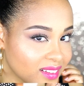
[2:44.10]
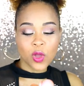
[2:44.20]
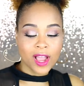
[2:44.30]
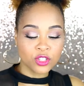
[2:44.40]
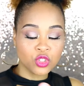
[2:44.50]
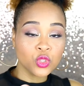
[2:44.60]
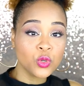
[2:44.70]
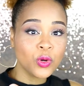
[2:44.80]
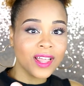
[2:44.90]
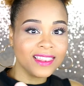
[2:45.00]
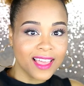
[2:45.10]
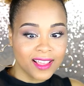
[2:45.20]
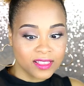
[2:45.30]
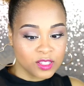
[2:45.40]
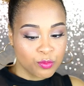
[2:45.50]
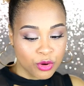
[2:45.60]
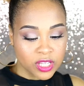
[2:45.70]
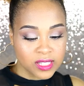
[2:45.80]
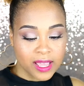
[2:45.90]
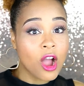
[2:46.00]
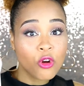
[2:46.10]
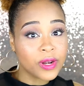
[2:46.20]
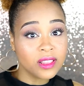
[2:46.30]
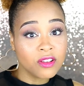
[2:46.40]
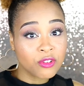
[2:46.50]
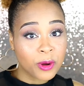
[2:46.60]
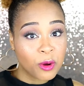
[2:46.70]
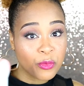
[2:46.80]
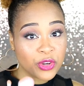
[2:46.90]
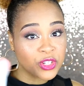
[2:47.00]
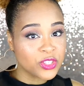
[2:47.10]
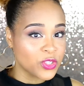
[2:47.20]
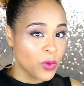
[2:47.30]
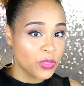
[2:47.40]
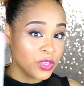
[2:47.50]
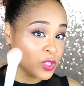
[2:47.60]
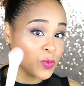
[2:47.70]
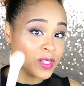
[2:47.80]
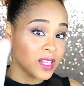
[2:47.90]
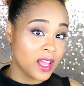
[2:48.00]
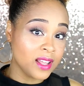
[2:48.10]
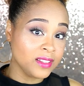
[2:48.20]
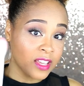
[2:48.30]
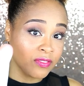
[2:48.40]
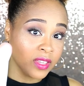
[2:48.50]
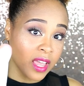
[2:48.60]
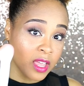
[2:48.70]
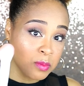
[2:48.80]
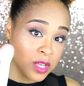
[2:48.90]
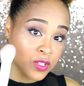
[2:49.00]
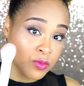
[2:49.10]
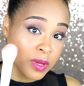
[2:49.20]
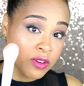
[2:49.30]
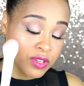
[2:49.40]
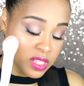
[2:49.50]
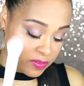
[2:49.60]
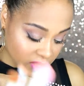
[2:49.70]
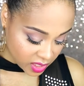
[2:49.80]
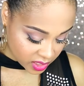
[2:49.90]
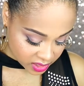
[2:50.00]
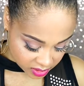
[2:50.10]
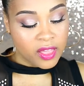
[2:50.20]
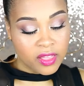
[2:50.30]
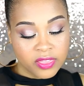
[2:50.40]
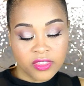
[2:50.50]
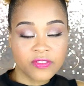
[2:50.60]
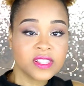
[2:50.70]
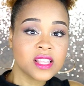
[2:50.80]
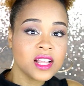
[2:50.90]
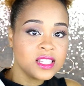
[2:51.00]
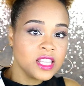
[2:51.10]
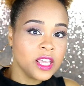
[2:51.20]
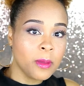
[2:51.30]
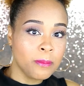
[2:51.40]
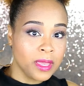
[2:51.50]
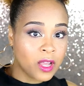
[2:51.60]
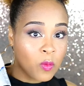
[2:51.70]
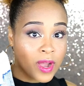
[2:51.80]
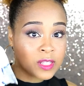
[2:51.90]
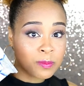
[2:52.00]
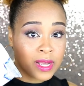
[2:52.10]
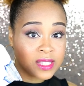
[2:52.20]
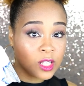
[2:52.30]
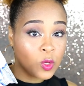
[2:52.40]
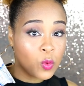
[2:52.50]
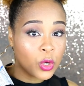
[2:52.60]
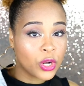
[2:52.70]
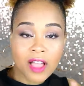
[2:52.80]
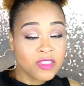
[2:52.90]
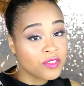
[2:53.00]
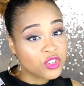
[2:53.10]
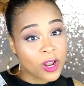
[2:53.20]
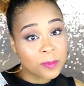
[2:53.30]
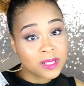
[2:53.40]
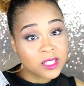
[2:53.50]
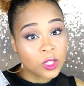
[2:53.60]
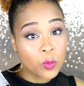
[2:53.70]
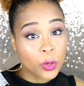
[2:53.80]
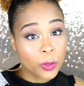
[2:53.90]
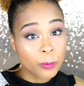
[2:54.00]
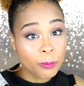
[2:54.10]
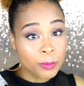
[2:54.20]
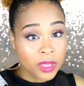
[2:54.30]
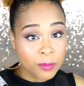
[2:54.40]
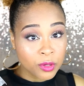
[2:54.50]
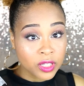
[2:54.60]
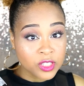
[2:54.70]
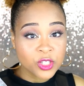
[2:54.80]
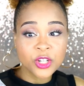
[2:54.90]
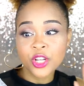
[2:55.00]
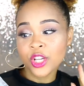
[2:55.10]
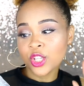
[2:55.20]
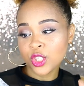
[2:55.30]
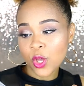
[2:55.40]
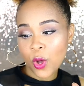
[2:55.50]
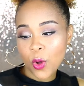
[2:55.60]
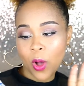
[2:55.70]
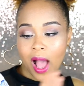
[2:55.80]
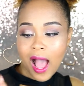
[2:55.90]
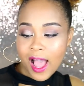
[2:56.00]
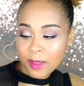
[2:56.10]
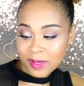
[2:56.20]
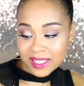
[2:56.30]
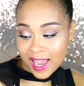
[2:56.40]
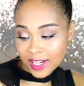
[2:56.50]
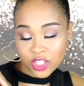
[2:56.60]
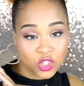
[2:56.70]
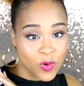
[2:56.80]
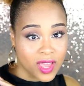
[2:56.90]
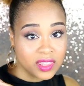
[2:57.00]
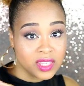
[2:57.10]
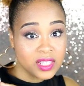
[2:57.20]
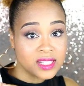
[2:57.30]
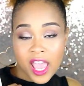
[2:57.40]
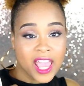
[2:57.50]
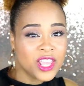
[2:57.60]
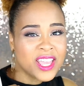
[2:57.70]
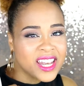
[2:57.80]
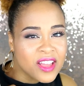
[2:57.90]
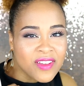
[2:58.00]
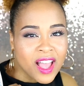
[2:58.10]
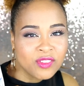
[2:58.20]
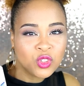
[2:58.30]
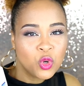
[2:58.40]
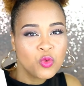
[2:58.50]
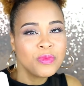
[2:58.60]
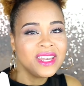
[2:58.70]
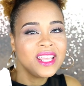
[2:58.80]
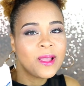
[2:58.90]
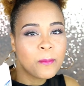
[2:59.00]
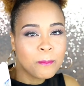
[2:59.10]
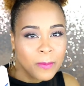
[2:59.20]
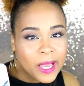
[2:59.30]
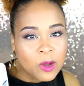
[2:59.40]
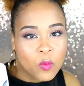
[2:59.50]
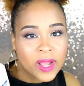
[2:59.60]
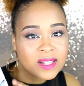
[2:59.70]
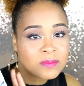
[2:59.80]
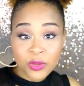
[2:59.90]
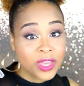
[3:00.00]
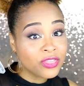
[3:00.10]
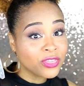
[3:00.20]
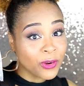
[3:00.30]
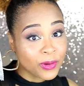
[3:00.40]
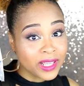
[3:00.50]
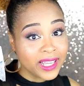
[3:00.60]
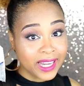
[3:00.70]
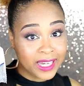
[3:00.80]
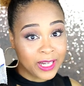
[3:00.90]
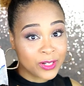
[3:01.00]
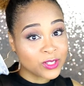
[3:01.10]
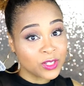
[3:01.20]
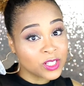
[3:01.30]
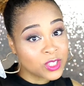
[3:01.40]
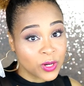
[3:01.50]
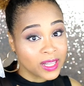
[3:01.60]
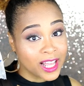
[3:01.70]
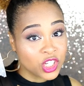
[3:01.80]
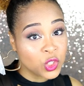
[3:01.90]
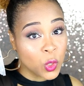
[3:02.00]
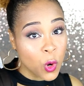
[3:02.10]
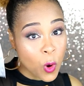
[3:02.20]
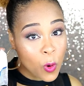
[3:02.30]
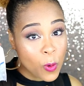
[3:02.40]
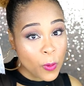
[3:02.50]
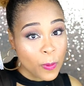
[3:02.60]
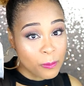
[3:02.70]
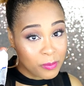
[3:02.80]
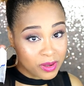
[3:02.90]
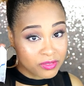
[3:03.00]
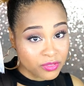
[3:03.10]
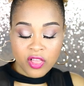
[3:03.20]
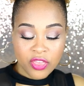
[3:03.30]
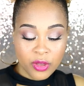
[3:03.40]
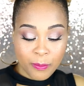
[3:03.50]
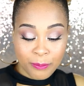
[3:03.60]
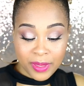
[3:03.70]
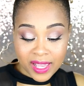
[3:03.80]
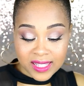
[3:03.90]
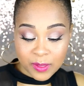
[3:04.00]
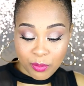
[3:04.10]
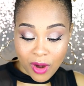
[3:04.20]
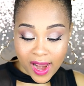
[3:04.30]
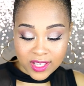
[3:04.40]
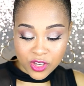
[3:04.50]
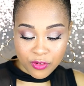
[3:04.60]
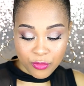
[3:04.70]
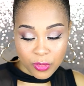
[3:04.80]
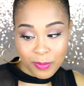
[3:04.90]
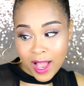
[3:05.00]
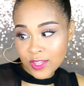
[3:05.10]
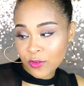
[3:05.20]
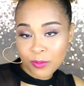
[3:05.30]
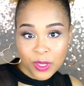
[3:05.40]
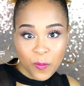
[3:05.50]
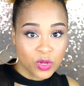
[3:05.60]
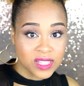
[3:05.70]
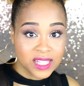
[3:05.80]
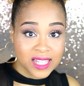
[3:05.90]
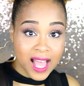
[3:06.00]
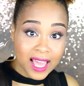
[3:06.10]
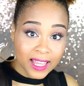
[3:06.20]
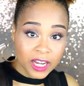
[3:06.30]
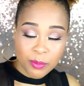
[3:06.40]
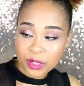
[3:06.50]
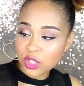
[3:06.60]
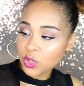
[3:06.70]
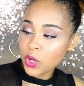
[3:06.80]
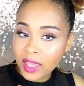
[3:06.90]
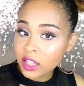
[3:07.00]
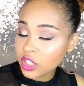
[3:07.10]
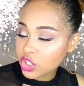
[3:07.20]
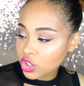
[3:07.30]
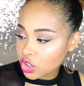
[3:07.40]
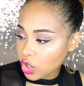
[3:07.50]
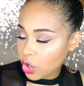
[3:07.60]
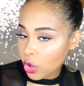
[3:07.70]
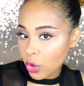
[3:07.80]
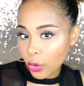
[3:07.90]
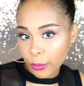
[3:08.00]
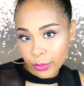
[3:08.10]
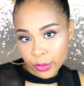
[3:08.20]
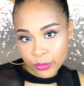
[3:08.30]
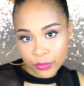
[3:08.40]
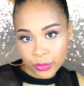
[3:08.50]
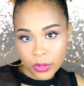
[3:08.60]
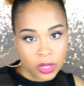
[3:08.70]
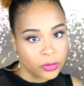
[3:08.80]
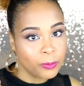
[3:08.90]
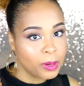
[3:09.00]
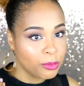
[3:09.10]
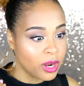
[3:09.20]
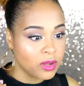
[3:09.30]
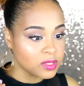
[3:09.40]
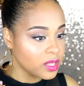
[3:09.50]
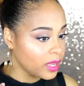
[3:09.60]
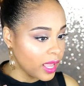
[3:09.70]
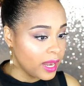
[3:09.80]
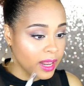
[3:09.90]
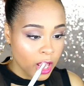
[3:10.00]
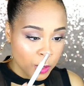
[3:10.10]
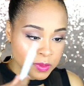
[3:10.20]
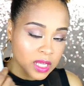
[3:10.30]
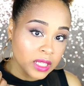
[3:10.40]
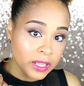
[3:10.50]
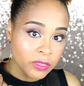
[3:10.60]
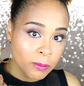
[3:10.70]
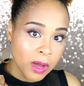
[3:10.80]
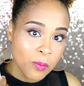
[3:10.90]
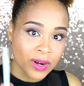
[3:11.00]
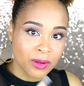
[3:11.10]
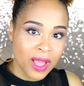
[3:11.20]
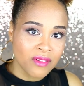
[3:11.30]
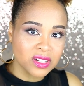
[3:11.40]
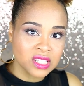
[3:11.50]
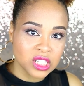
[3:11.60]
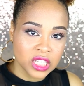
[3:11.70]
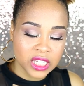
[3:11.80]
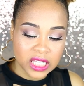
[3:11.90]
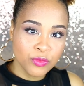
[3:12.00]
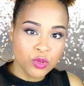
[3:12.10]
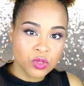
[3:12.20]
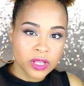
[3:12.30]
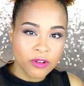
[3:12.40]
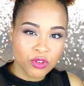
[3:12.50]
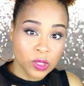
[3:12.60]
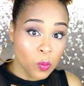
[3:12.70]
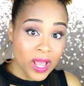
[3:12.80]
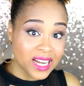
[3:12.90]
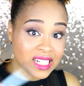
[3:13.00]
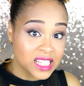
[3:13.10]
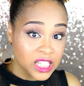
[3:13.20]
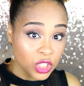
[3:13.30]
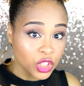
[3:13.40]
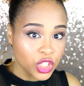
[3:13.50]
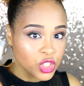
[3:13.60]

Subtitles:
So I do like this brush set. I already love crown brushes, so this was definitely an A+ for me to receive these. The Vasanti Makeup Wipes Micellar Water. I've never tried a micellar water makeup cleanser, so I am excited to try these. And you can never have too many makeup wipes. You get 30 in here, so is gonna last you a whole month. The big surpriser for the box for me was this highlighting pencil. It looks so beautiful under my brows, like, and it helps clean them up without having to like use like really wet concealer.